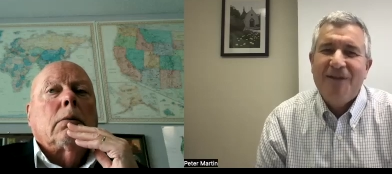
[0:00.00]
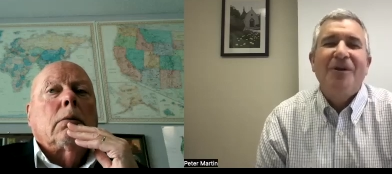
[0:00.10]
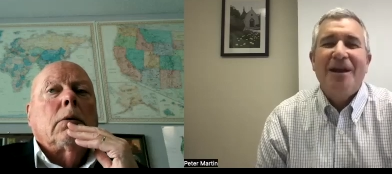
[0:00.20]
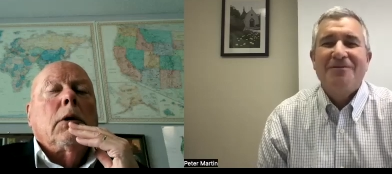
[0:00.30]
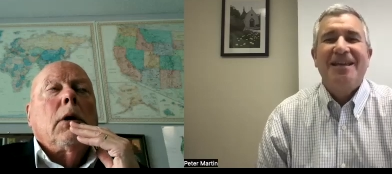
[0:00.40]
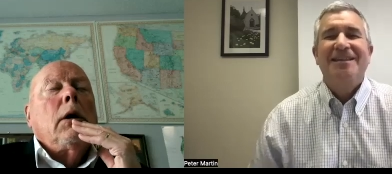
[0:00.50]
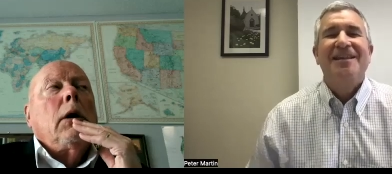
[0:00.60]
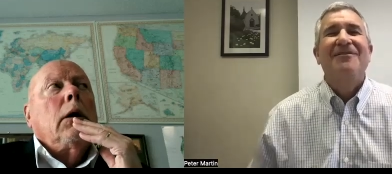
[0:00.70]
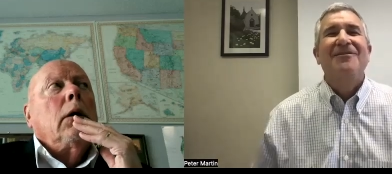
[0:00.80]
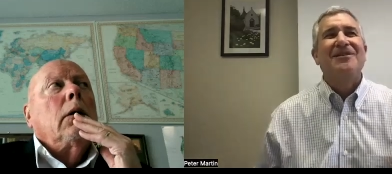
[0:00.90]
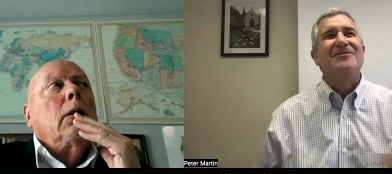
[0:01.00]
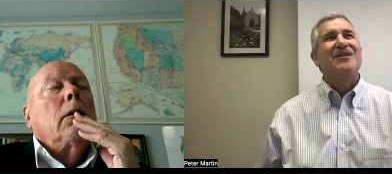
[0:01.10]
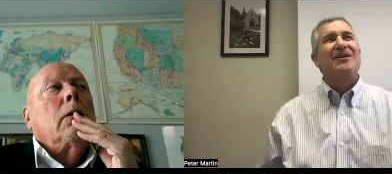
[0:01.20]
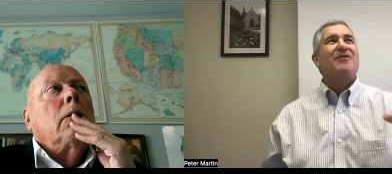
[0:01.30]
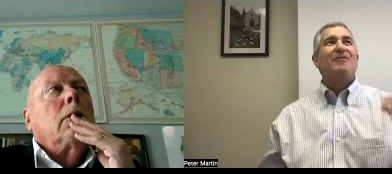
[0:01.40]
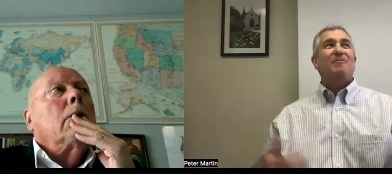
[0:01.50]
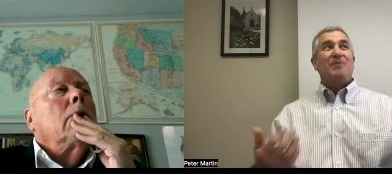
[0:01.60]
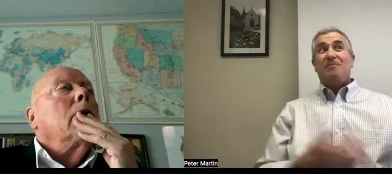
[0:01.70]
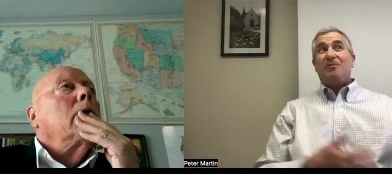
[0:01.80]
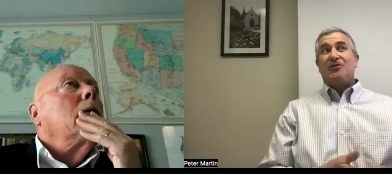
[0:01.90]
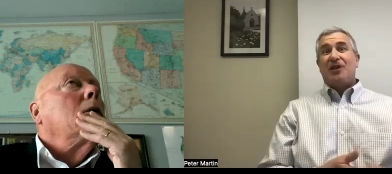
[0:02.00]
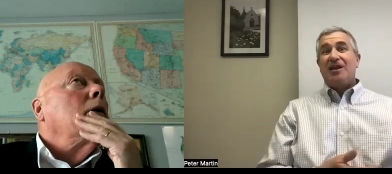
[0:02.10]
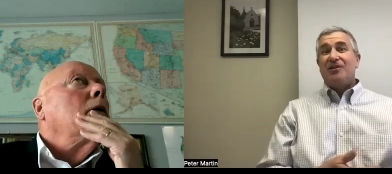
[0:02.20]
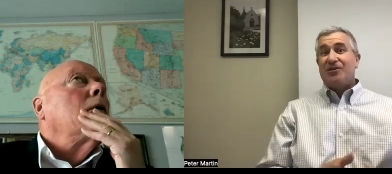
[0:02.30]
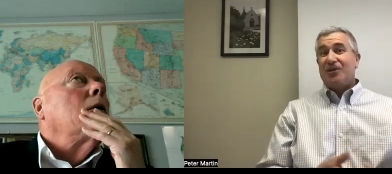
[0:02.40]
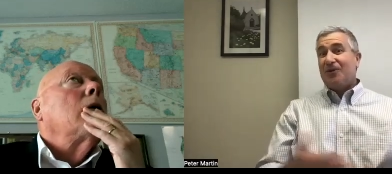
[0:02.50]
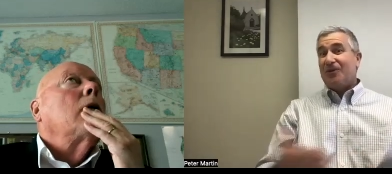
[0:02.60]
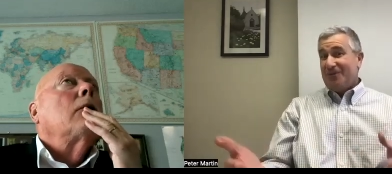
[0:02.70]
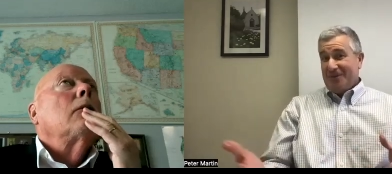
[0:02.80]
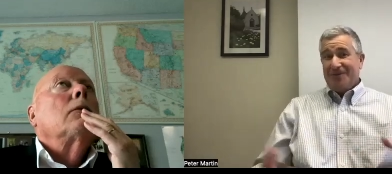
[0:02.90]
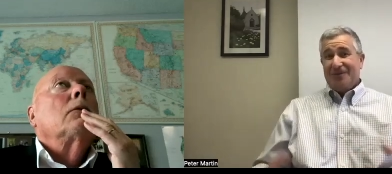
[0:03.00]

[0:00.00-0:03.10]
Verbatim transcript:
Speaker 1: When I was asking that question, I was thinking, well, people change, so